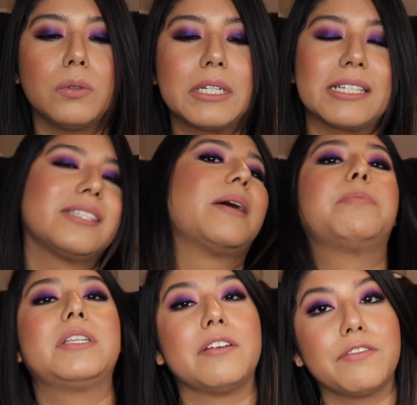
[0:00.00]

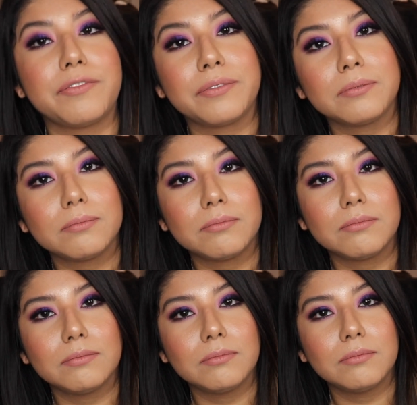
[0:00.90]
deceptive
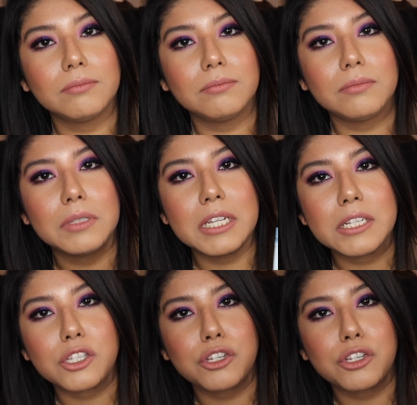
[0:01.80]
these